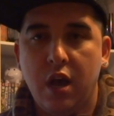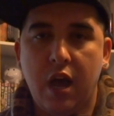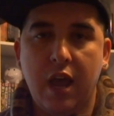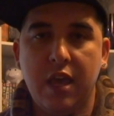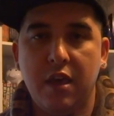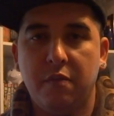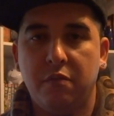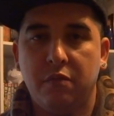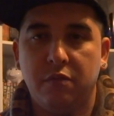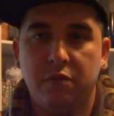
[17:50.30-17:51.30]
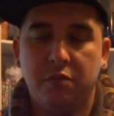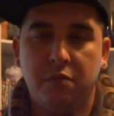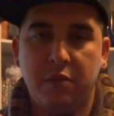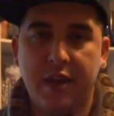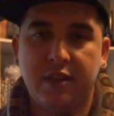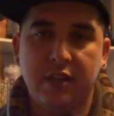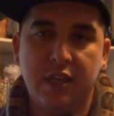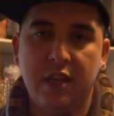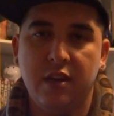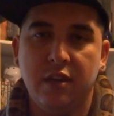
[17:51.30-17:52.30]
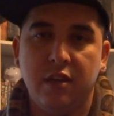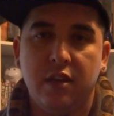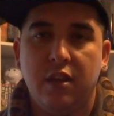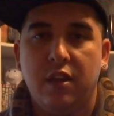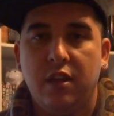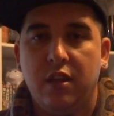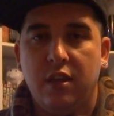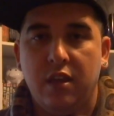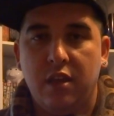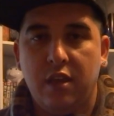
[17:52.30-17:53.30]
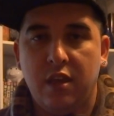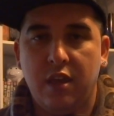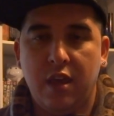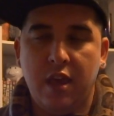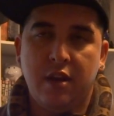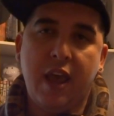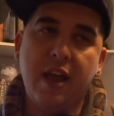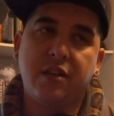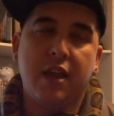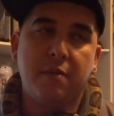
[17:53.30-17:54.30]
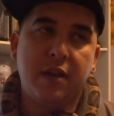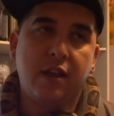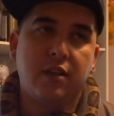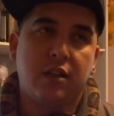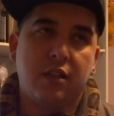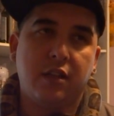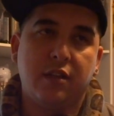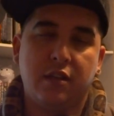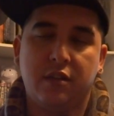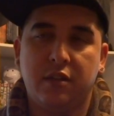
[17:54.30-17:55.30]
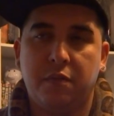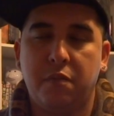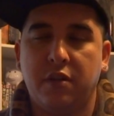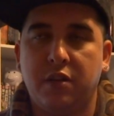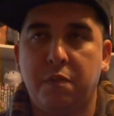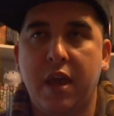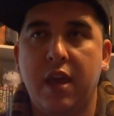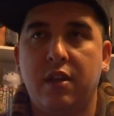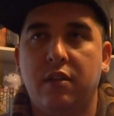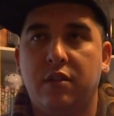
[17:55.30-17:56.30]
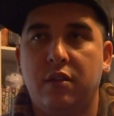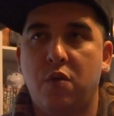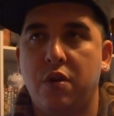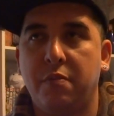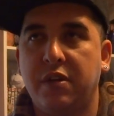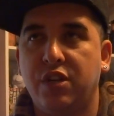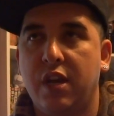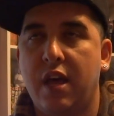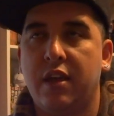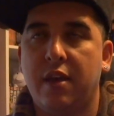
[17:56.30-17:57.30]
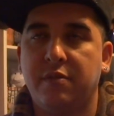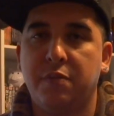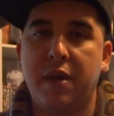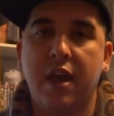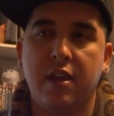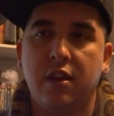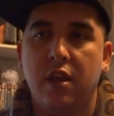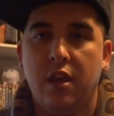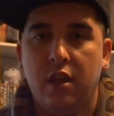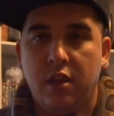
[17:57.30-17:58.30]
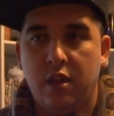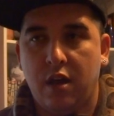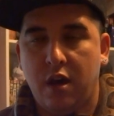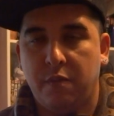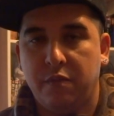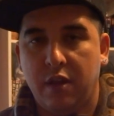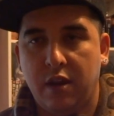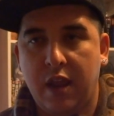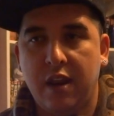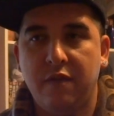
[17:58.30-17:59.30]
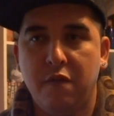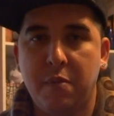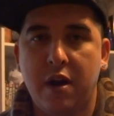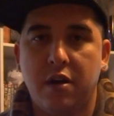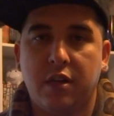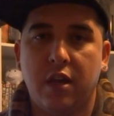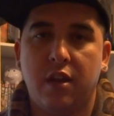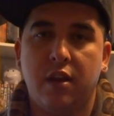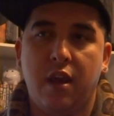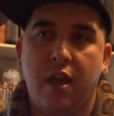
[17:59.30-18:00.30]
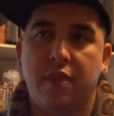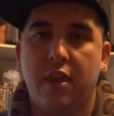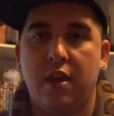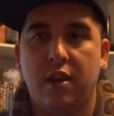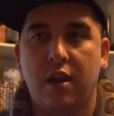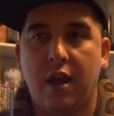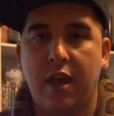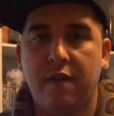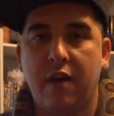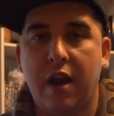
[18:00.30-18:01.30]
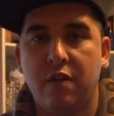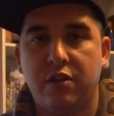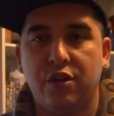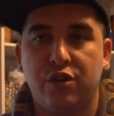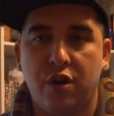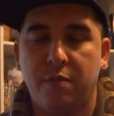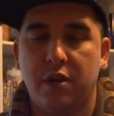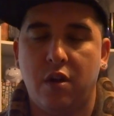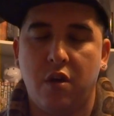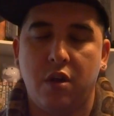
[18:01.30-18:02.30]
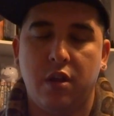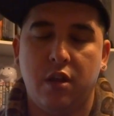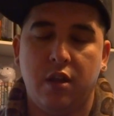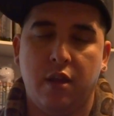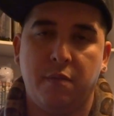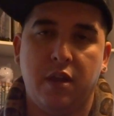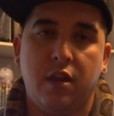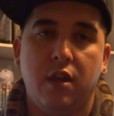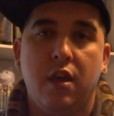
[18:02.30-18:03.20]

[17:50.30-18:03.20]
I am Mexican, and actually I'm technically Spain, according to my genealogy, I'm Spain, Native American, and then I have Irish and German in me.